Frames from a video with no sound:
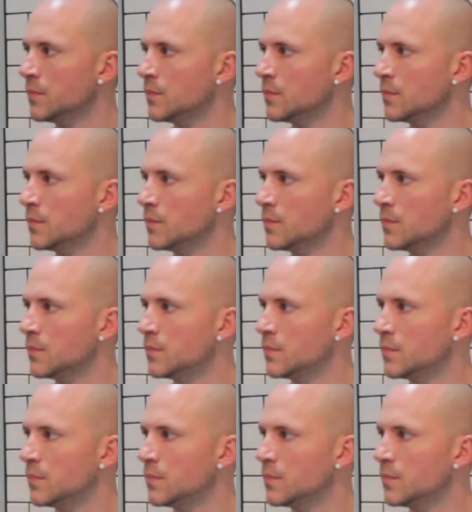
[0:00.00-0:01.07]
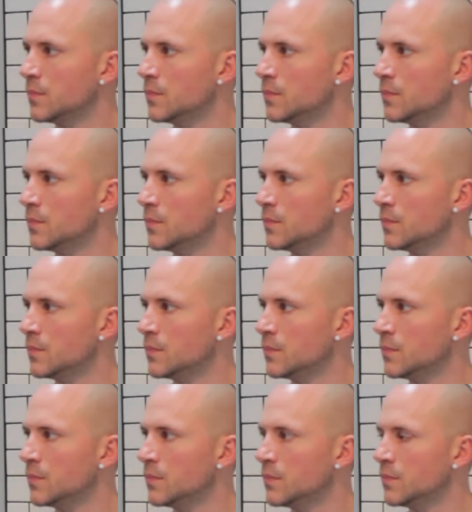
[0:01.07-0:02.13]

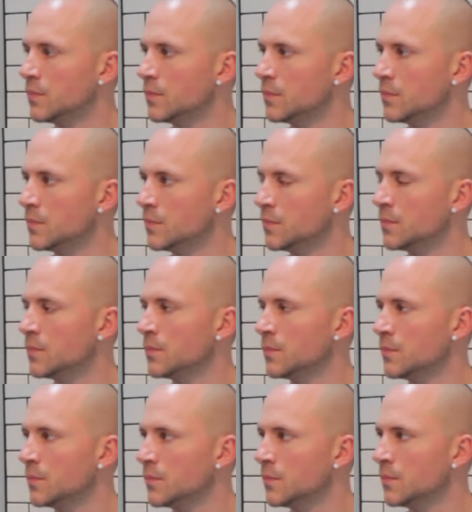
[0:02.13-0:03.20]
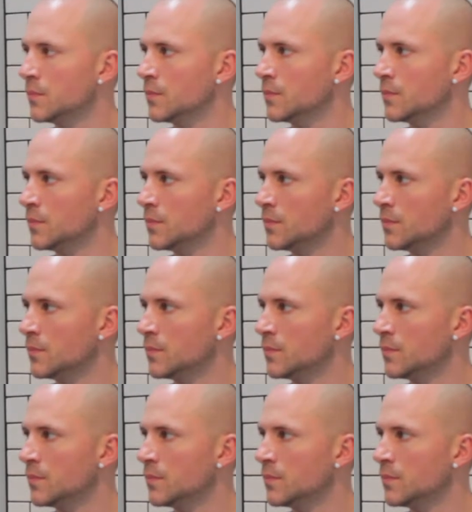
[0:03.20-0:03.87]
(silent)